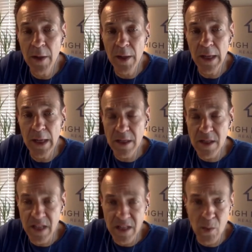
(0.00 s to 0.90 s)
and
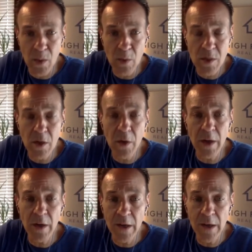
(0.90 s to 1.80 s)
assess what was
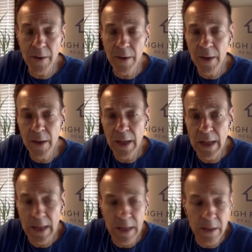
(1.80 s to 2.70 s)
going on
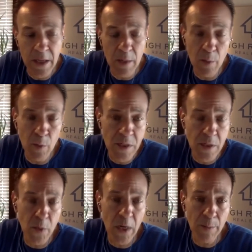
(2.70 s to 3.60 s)
and come up with
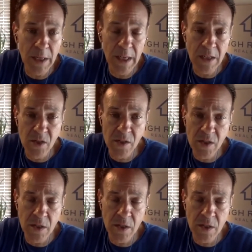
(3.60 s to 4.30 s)
some recommendations.